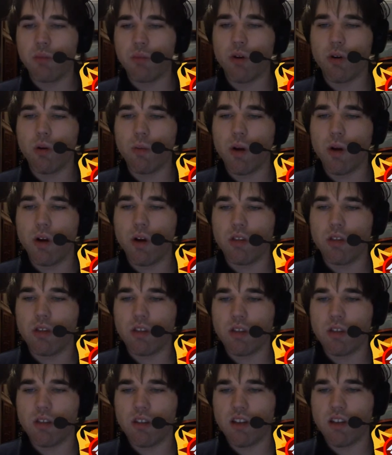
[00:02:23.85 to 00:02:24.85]

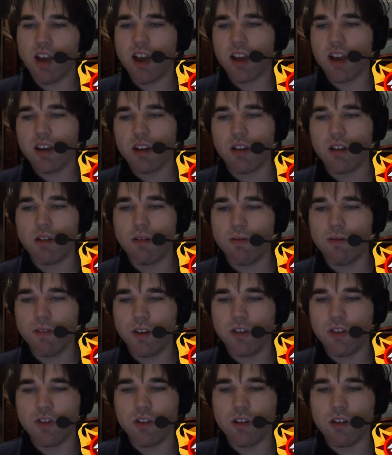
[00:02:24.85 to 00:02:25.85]
promotes tactical
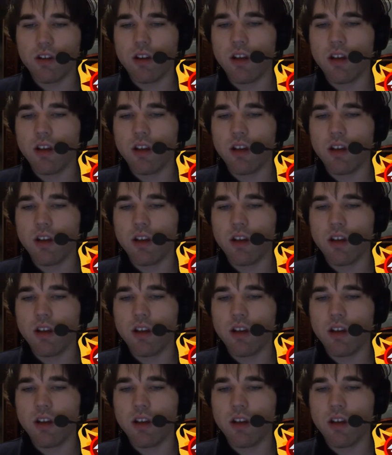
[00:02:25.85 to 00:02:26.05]
vision.